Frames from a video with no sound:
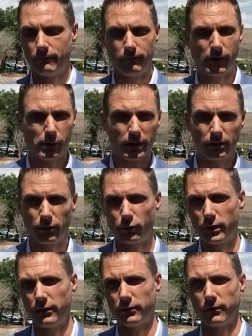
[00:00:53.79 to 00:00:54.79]
varying
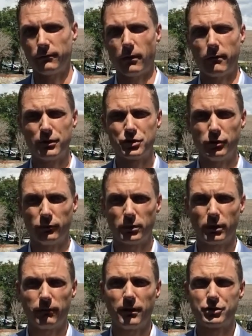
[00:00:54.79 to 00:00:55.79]
degrees of issues with
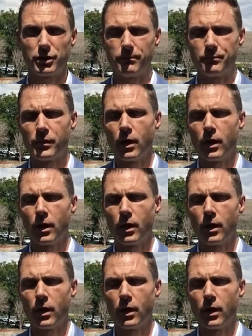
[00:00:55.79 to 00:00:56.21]
their vision.